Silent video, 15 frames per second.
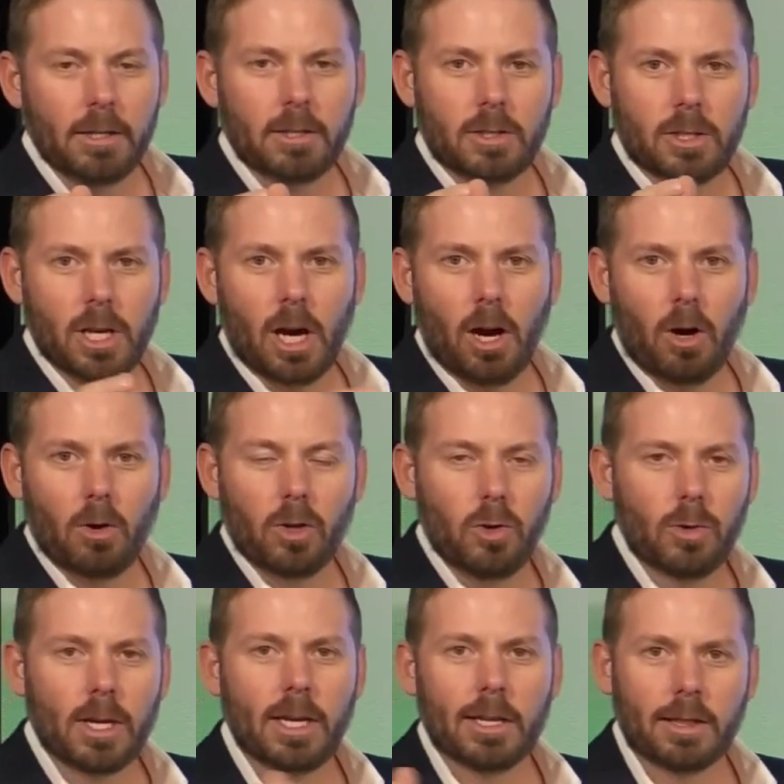So
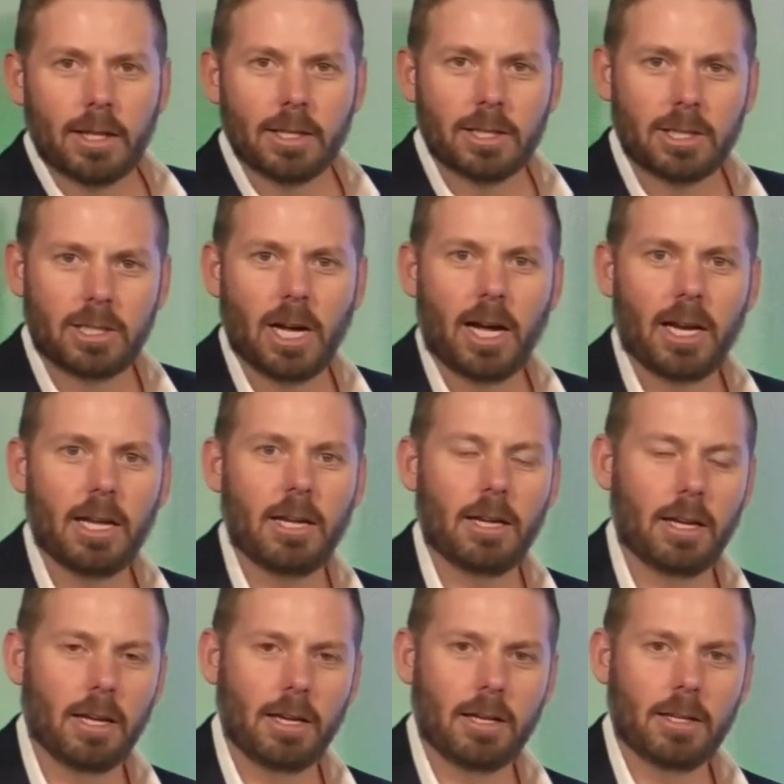you can get this
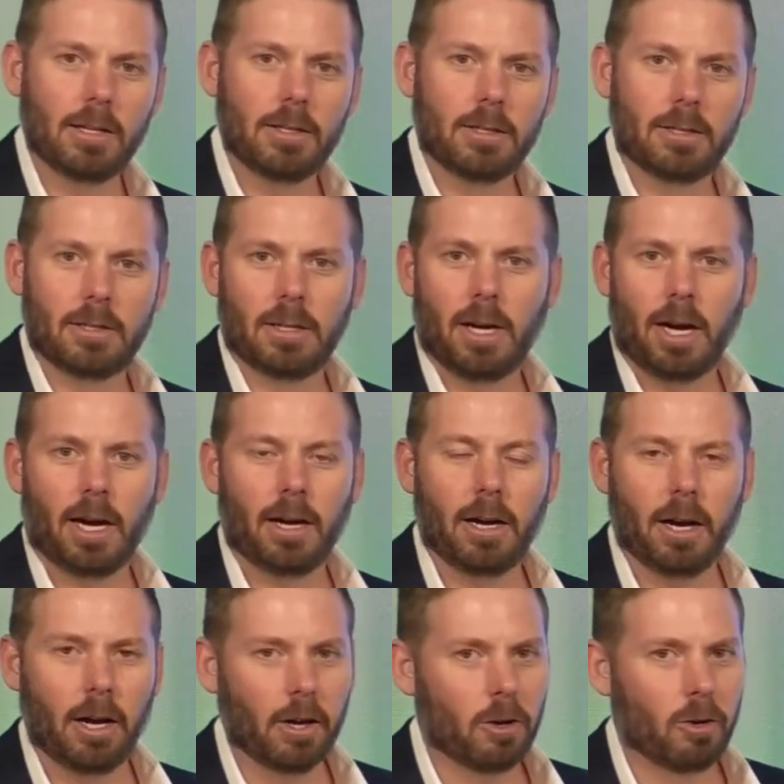study. It is
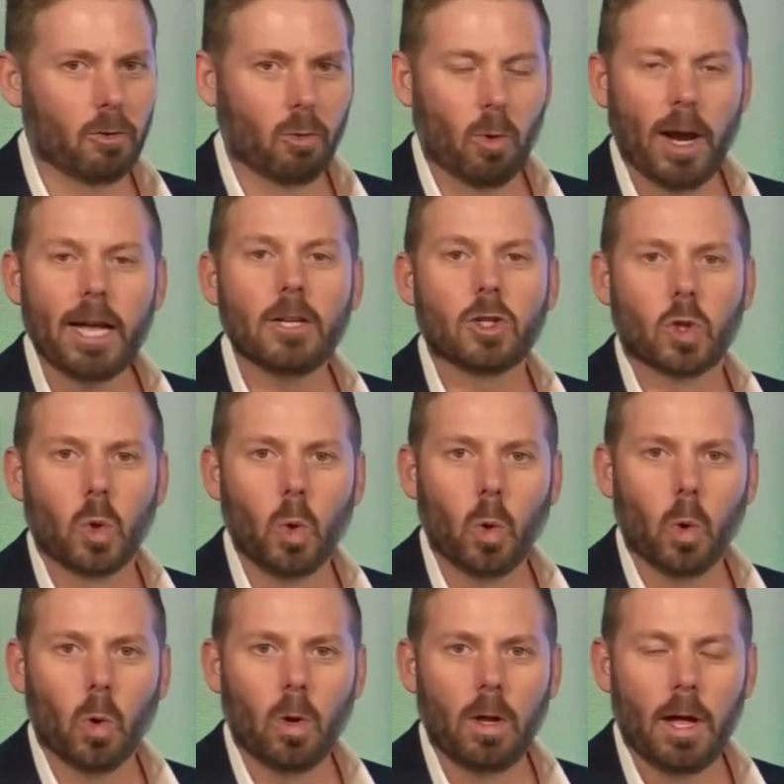a great
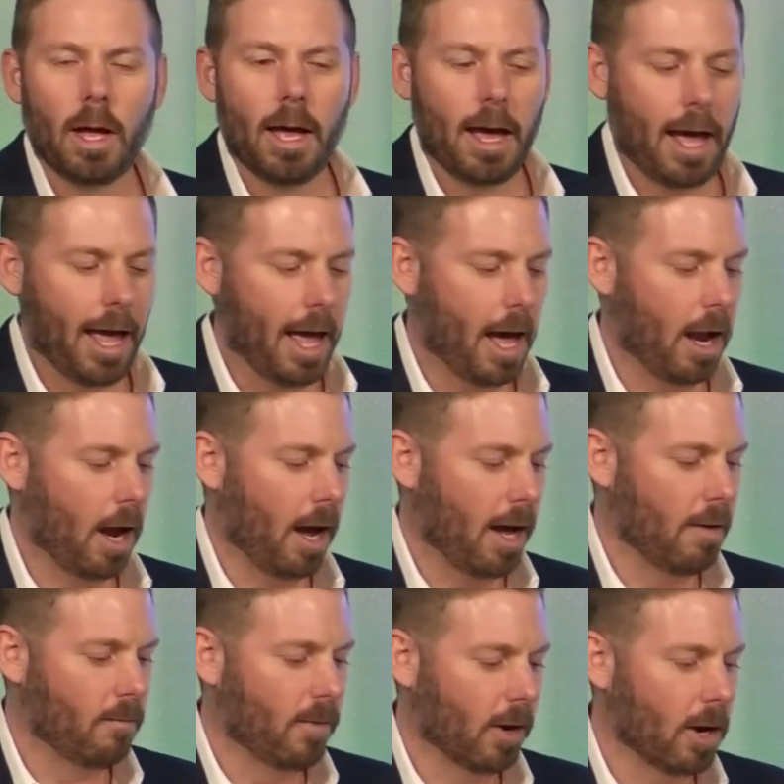tool, and
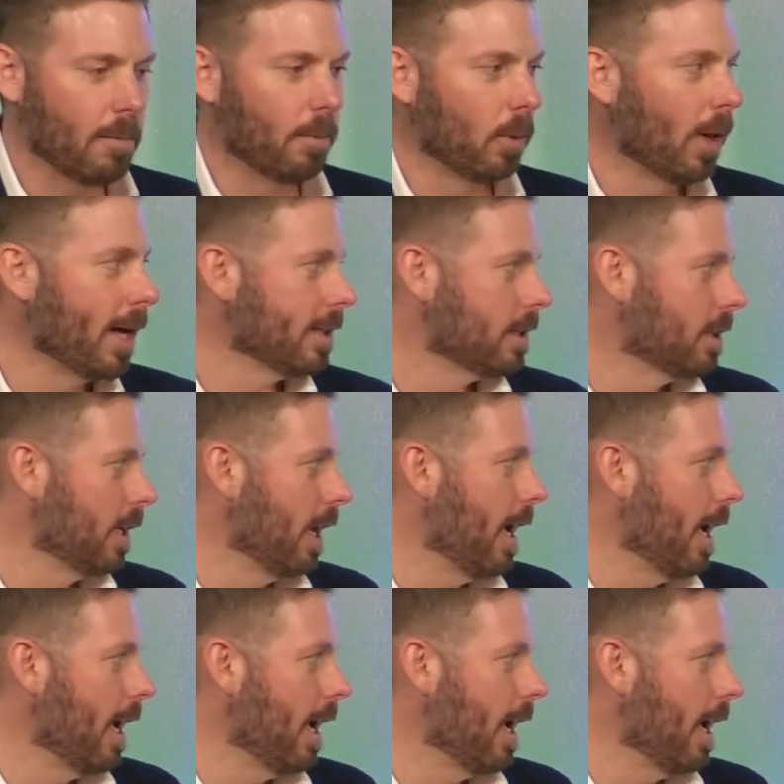I am very blessed